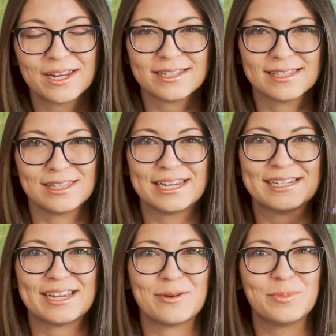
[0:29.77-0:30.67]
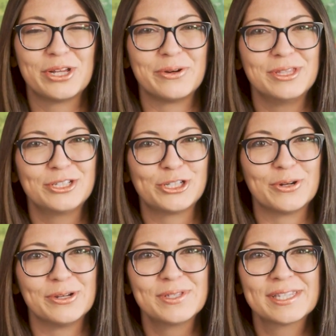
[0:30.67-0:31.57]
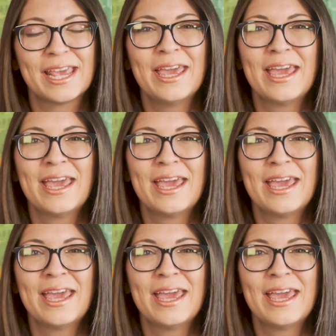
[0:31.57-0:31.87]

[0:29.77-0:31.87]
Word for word: It's linked down below in the show notes.